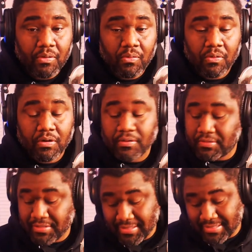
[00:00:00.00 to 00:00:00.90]
or
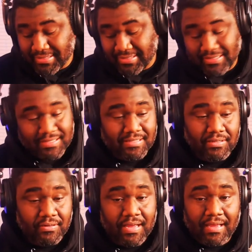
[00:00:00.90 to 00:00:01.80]
else it's
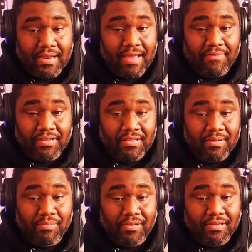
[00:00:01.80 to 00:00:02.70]
just you're not going to have
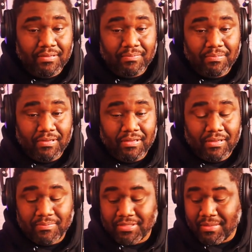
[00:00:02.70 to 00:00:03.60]
anything to plug
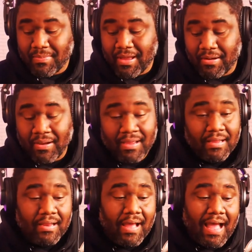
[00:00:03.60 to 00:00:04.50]
up to the miner.
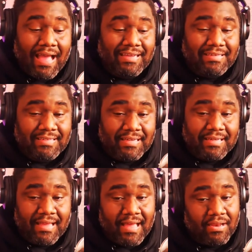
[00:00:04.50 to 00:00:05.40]
Now, I
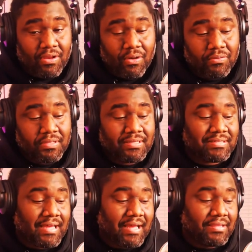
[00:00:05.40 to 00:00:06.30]
did not know
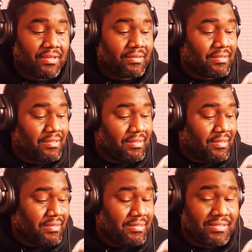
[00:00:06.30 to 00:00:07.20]
this. I thought that
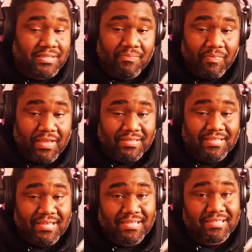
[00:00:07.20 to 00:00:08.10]
these
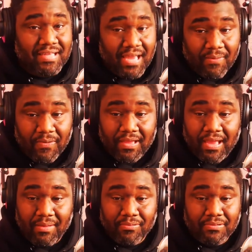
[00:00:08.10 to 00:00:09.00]
antennas came with
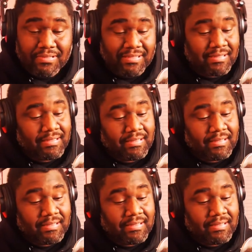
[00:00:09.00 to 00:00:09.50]
cables.